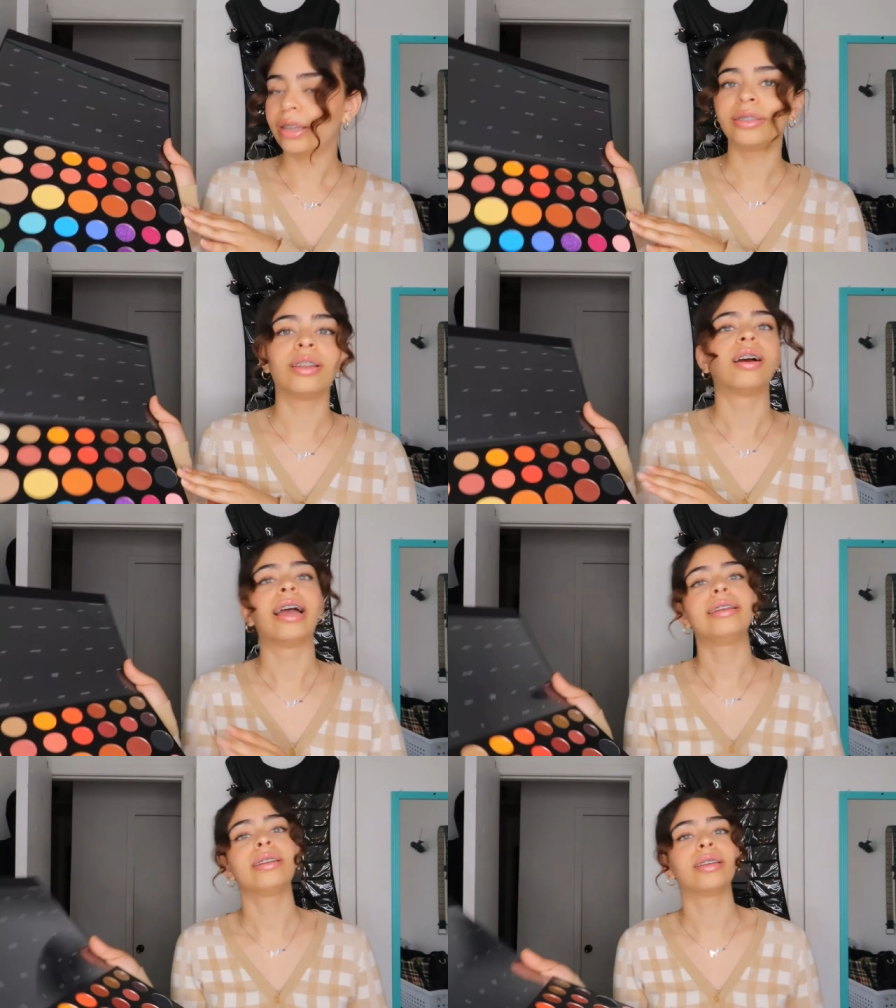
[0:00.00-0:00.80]
I,
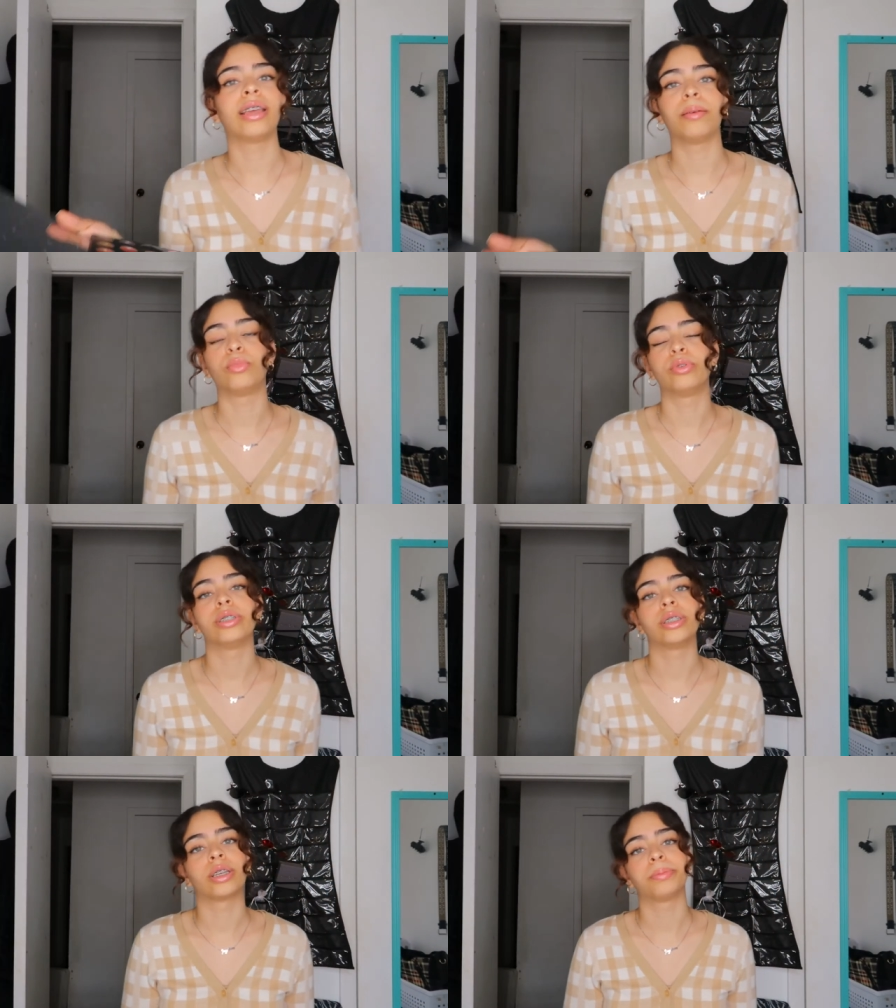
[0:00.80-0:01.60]
I need to get more
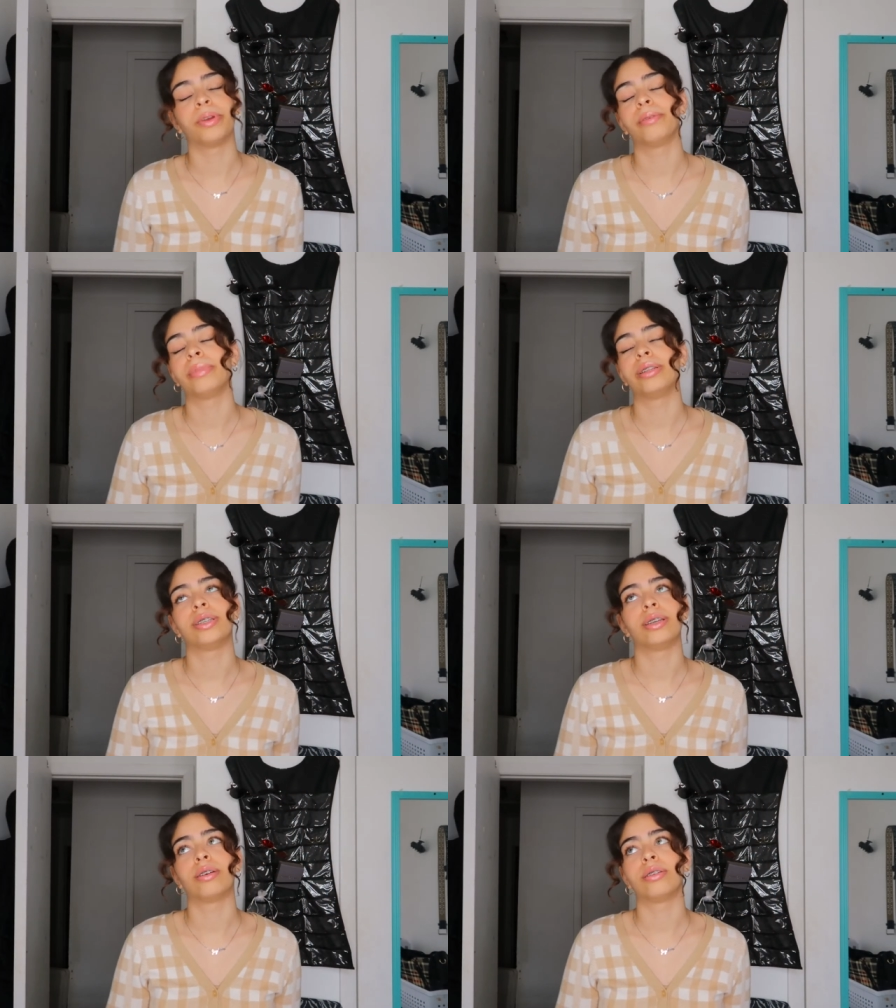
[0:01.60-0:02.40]
into
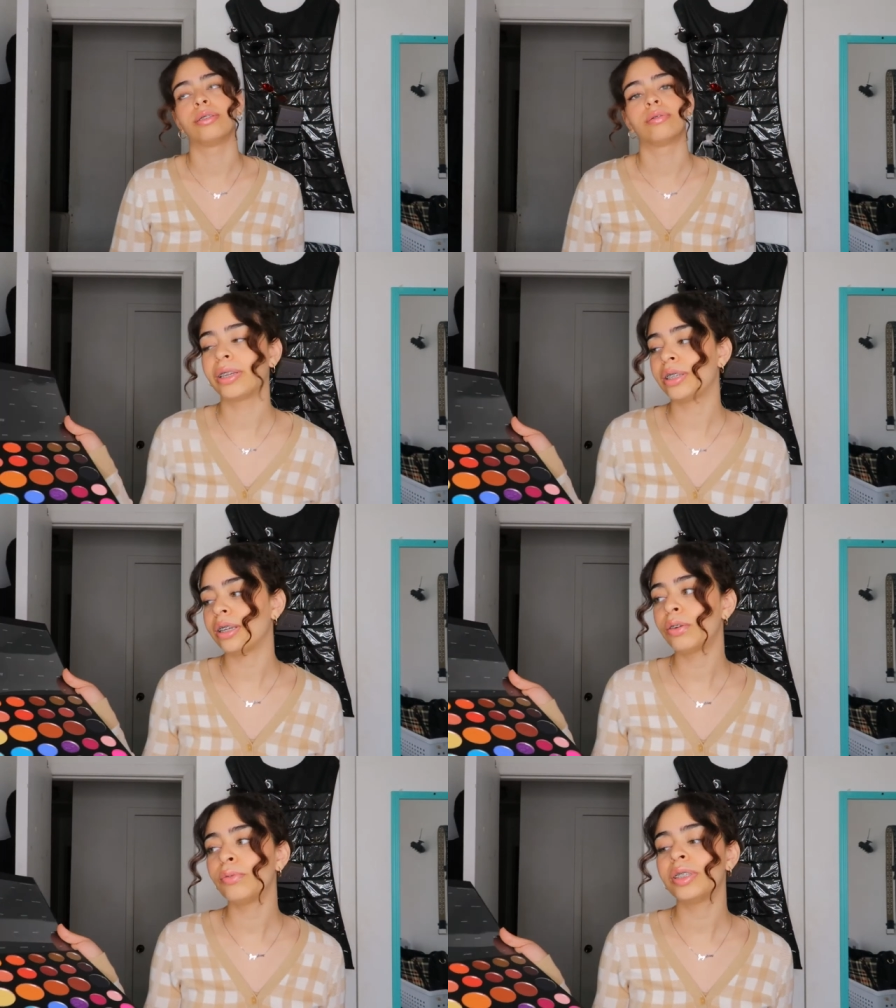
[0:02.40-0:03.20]
experimenting on, because
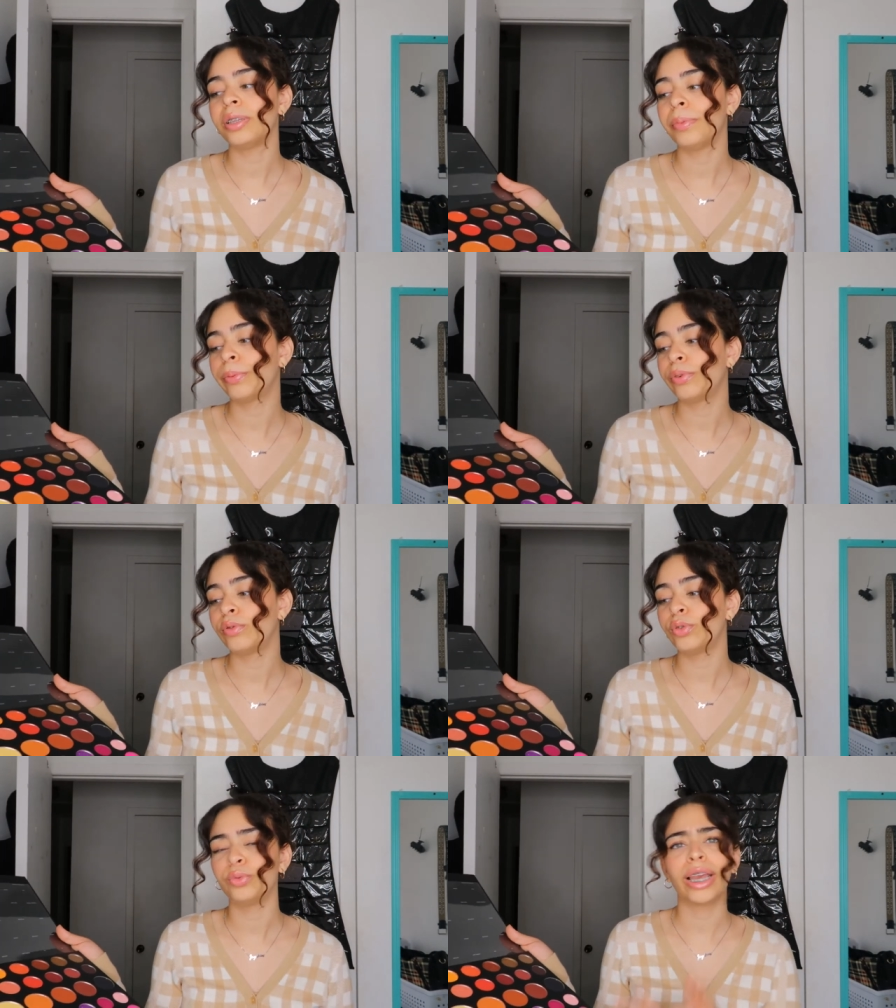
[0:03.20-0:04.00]
I always see people
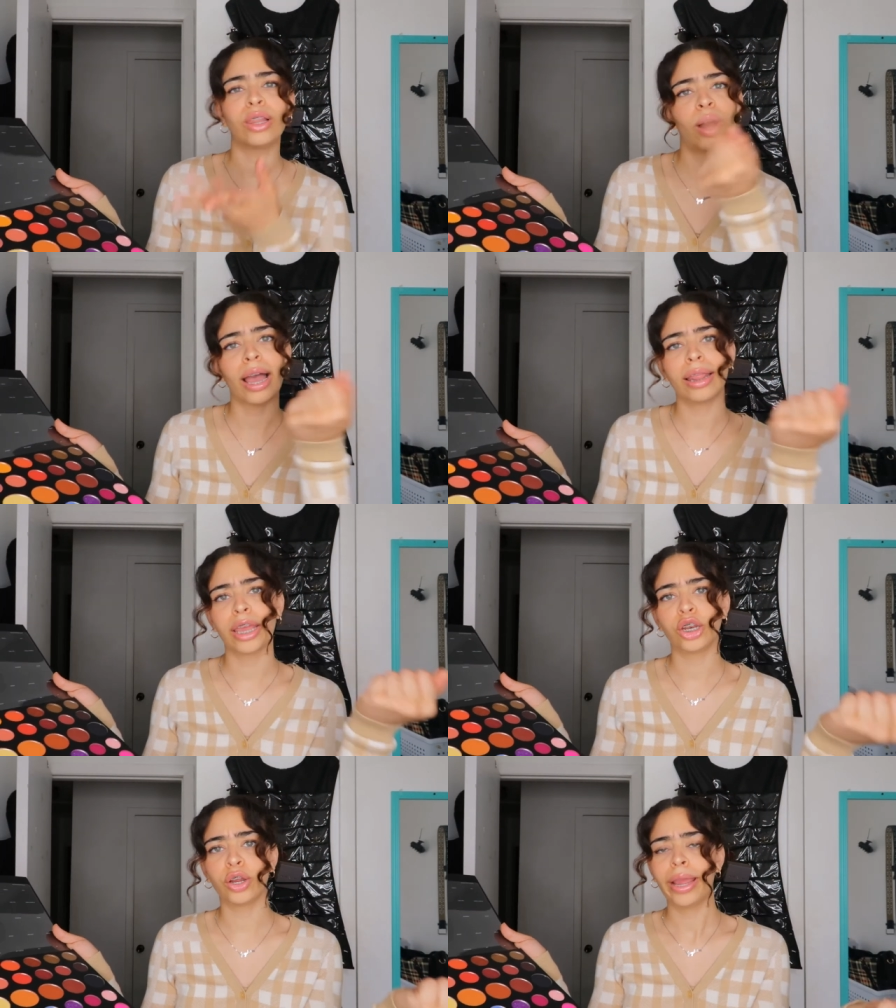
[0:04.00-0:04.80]
who do yellow
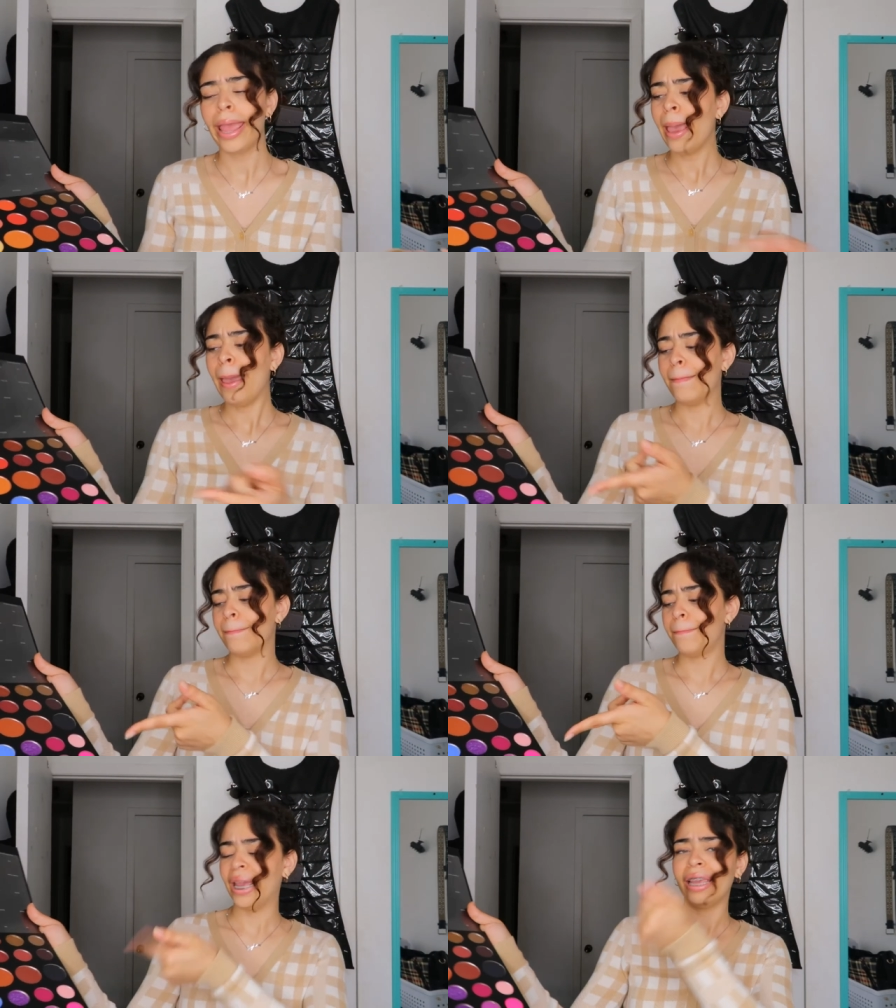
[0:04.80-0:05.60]
eyeliner
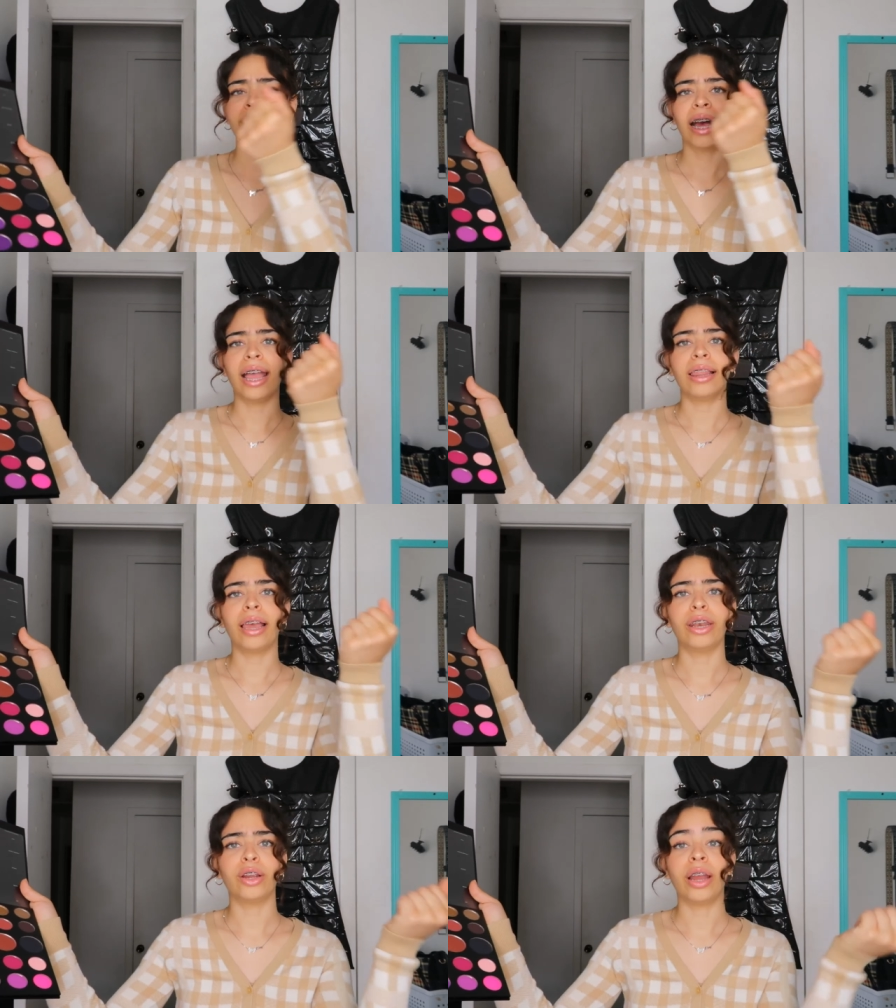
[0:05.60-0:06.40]
and pink
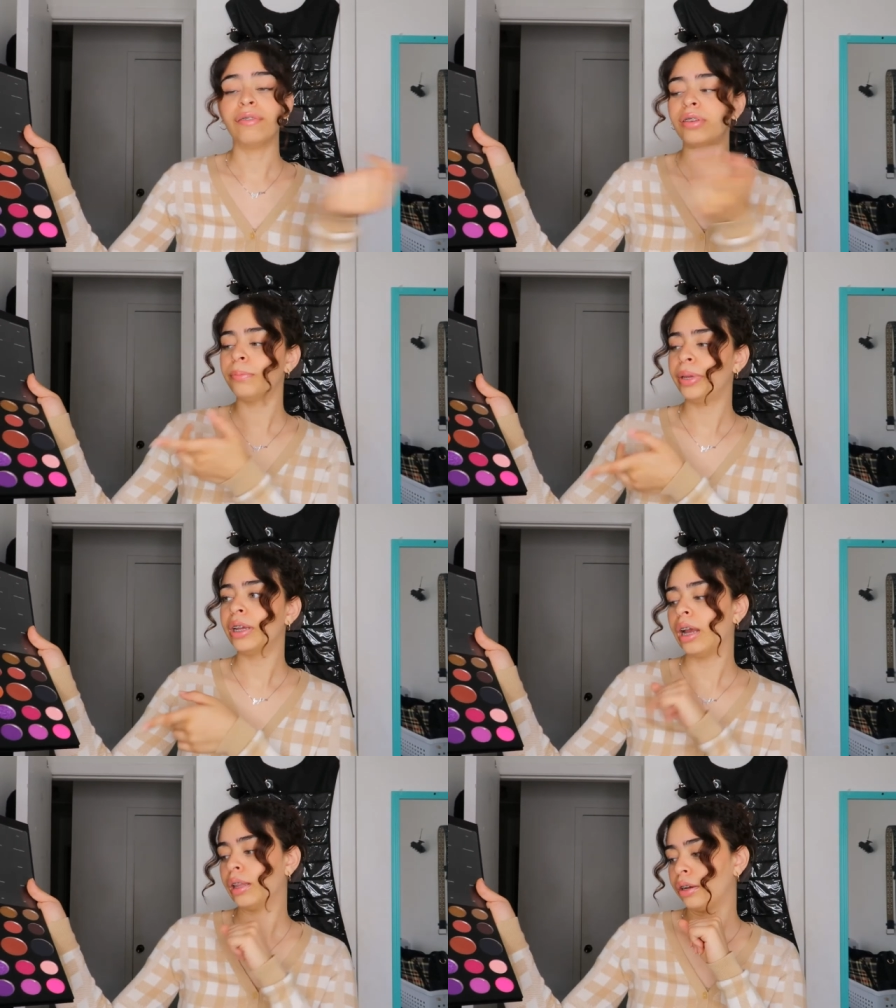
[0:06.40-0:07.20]
eyeliner. I've done
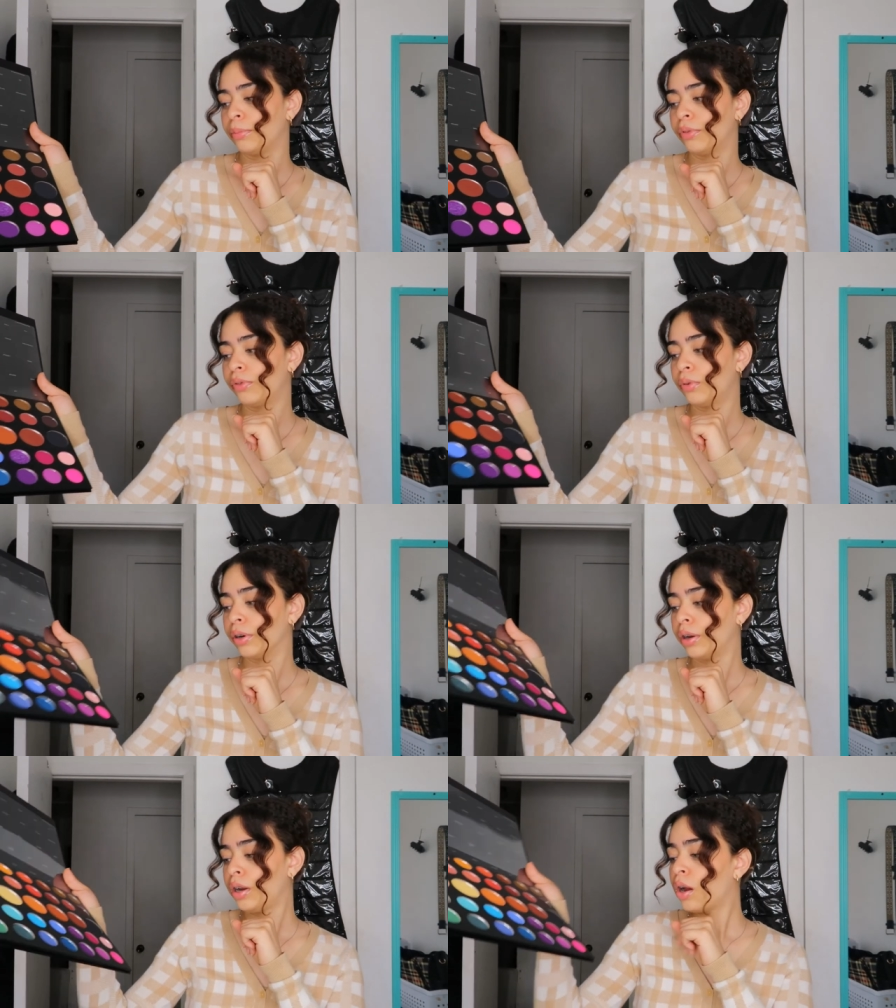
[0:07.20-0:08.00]
pink eyeliner
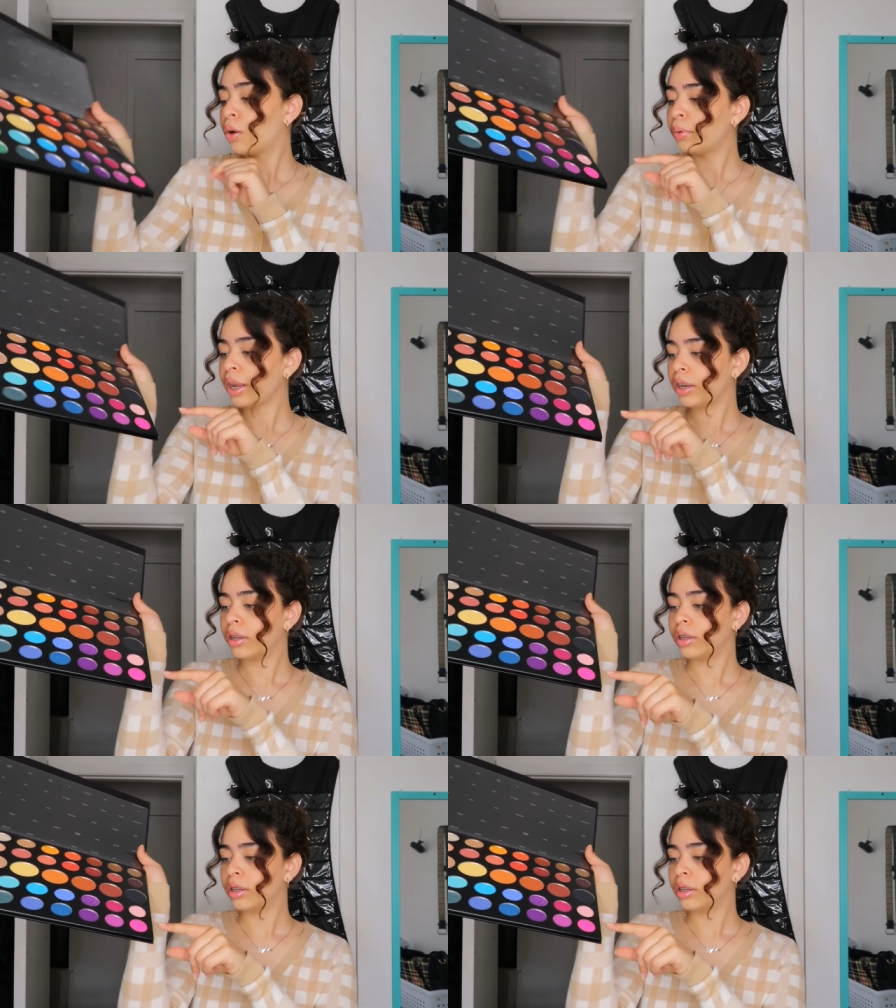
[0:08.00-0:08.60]
before. But wait.